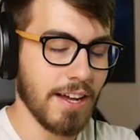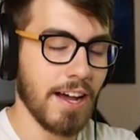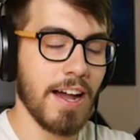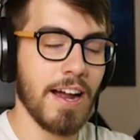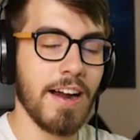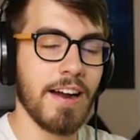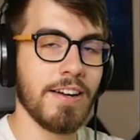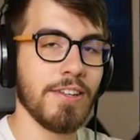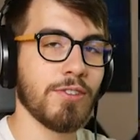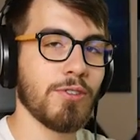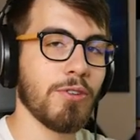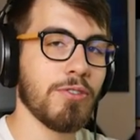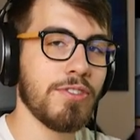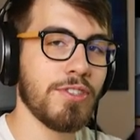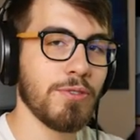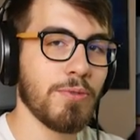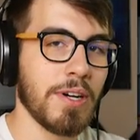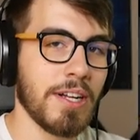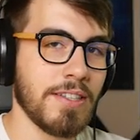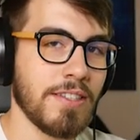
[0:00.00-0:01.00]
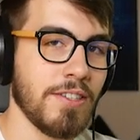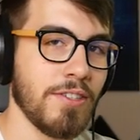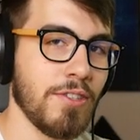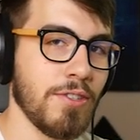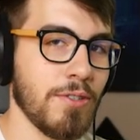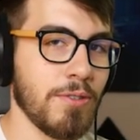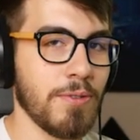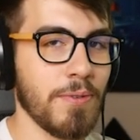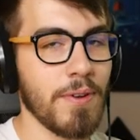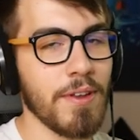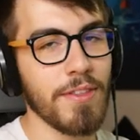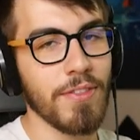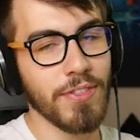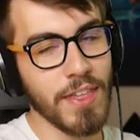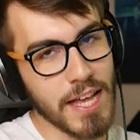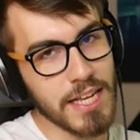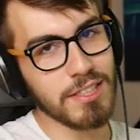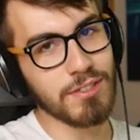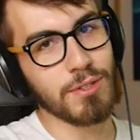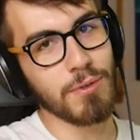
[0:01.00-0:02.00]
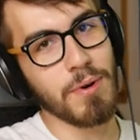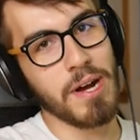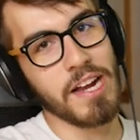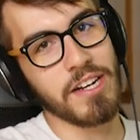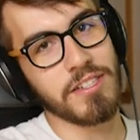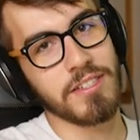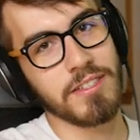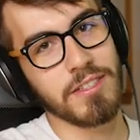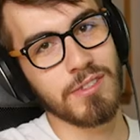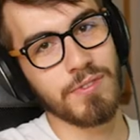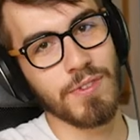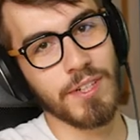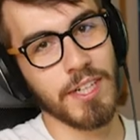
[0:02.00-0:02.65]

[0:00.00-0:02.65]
I already told you what to do. Thanks for watching this